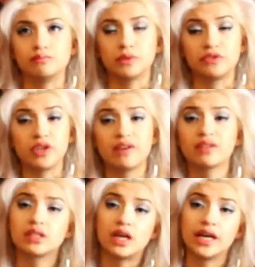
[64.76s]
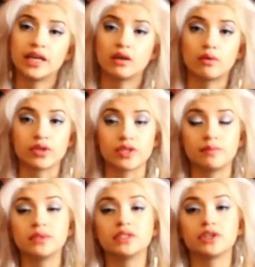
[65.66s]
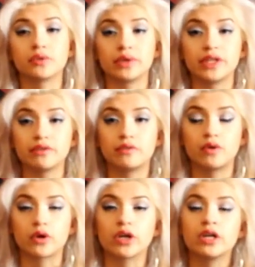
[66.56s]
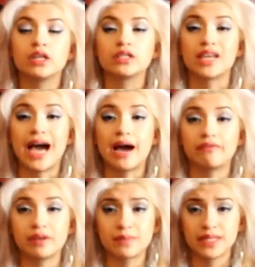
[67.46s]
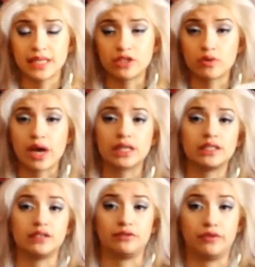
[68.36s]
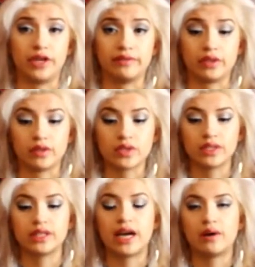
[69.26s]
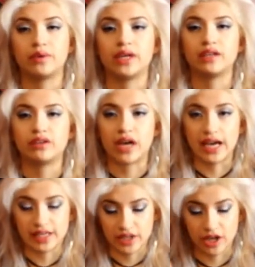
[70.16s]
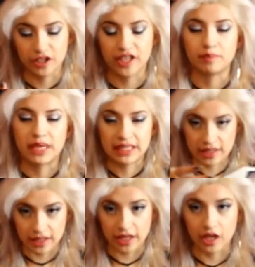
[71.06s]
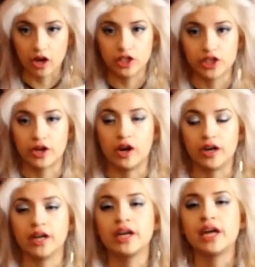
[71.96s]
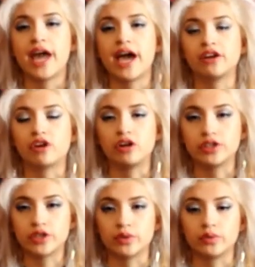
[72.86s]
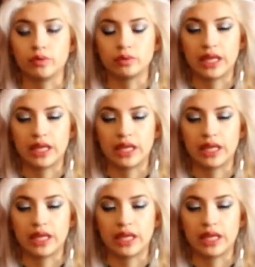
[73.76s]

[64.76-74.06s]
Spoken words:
if you have a client or someone that you're reading for, to have them sit directly in front of you so that way you guys are basically heart to heart, and you're also